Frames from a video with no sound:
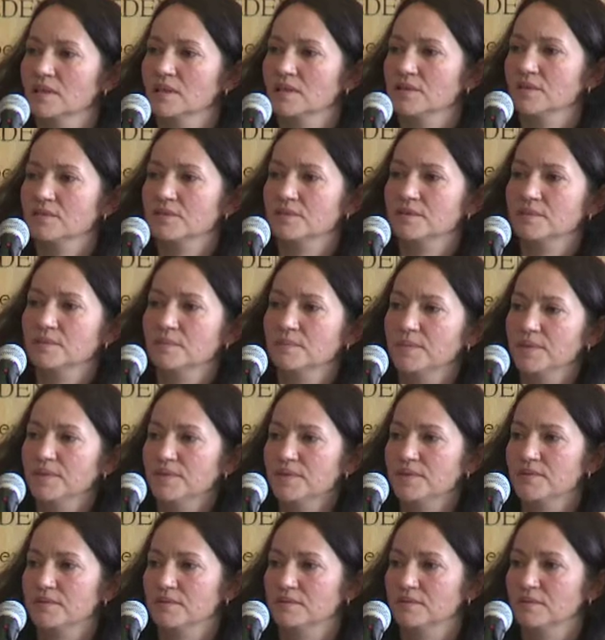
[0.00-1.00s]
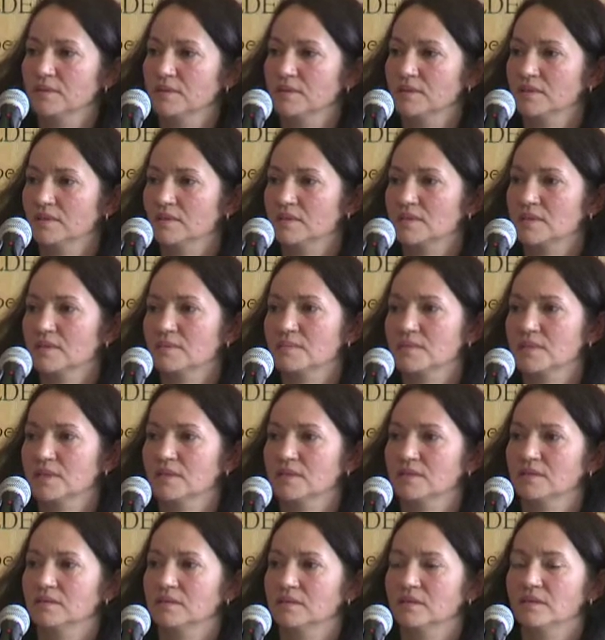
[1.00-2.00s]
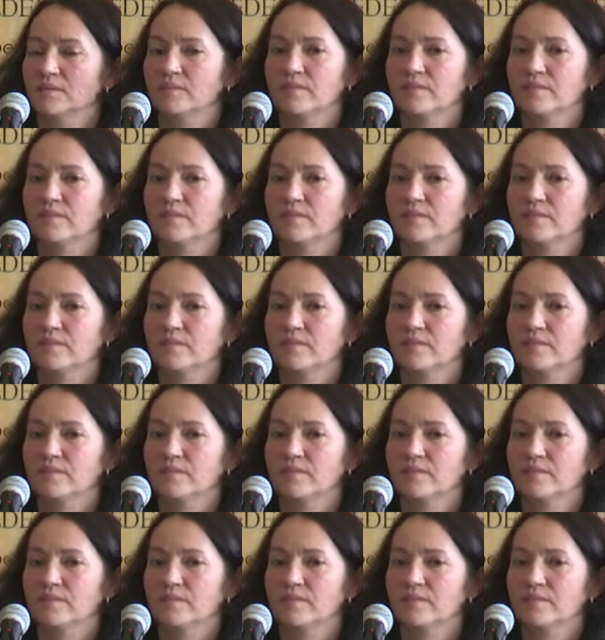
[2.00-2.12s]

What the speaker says: a huge division that it seems that